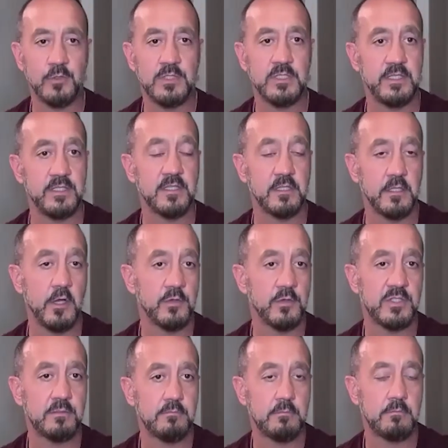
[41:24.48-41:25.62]
was is the
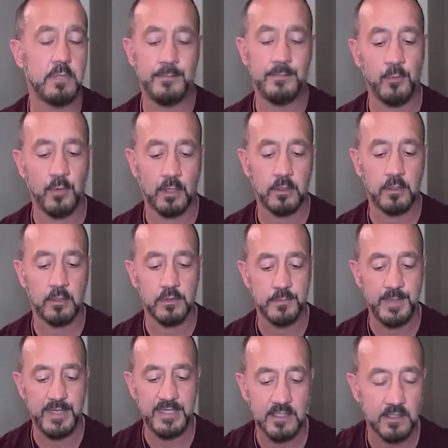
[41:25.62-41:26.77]
lowest I mean, we're closed
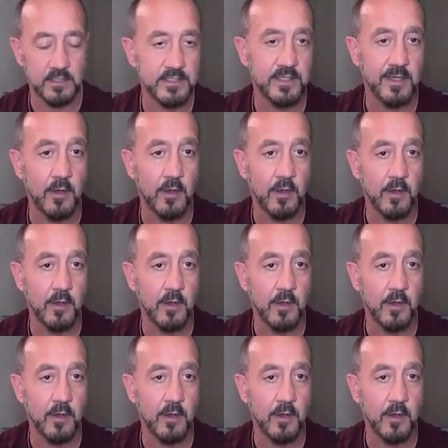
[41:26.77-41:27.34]
basically. So yeah,